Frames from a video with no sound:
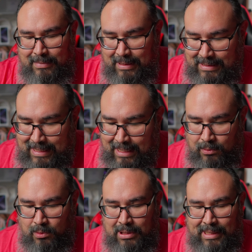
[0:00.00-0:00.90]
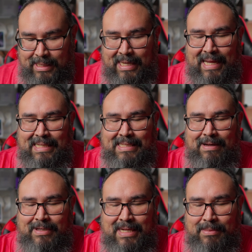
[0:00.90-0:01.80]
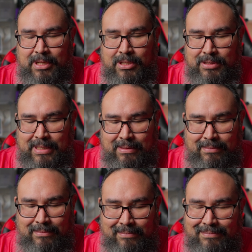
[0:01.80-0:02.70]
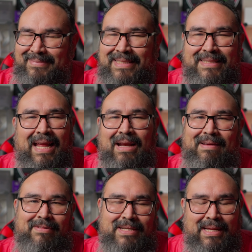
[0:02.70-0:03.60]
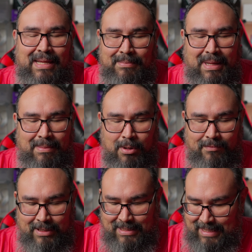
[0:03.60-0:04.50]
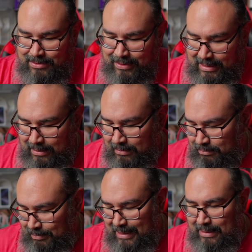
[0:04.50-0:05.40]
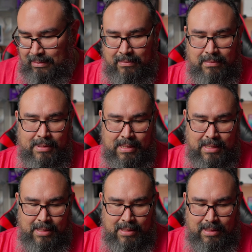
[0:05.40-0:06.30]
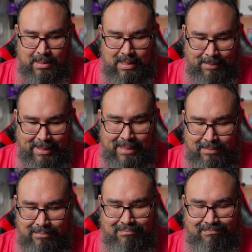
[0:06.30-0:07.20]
It's like a roll of the dice every time you use it. Not every time, I'm over exaggerating. But, I mean,